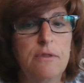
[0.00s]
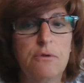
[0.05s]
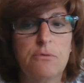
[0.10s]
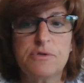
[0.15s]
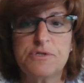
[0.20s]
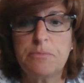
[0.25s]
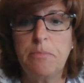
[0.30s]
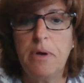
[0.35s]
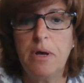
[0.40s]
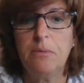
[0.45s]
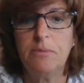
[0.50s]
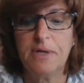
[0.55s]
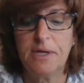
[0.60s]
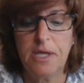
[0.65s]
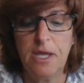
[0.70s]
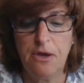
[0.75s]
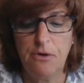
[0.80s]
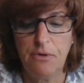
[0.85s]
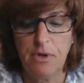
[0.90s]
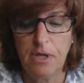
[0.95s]
There was a public
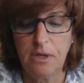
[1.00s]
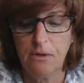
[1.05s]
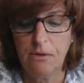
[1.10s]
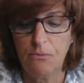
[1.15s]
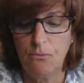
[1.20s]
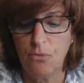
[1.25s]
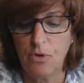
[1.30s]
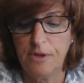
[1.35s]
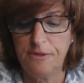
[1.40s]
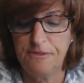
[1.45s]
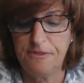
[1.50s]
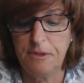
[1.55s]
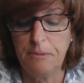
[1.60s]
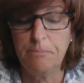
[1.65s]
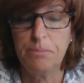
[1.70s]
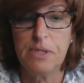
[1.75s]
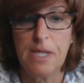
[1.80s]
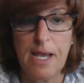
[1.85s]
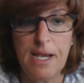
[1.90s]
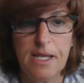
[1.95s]
hearing with
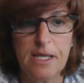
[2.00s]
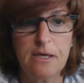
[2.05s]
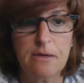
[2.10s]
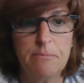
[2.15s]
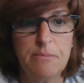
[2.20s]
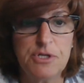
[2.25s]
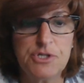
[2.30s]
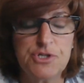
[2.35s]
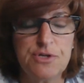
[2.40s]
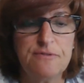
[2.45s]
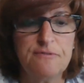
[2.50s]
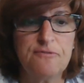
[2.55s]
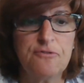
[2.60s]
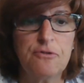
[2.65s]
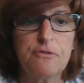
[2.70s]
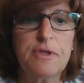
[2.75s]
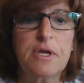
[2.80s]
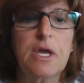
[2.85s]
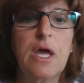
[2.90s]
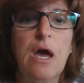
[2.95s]
the Planning Commission
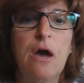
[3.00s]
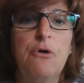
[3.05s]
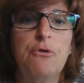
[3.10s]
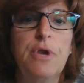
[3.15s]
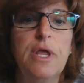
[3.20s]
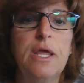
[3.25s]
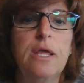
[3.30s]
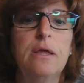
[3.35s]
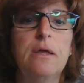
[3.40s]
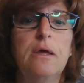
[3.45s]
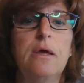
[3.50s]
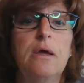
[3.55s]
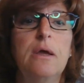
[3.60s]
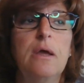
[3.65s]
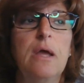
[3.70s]
for the county,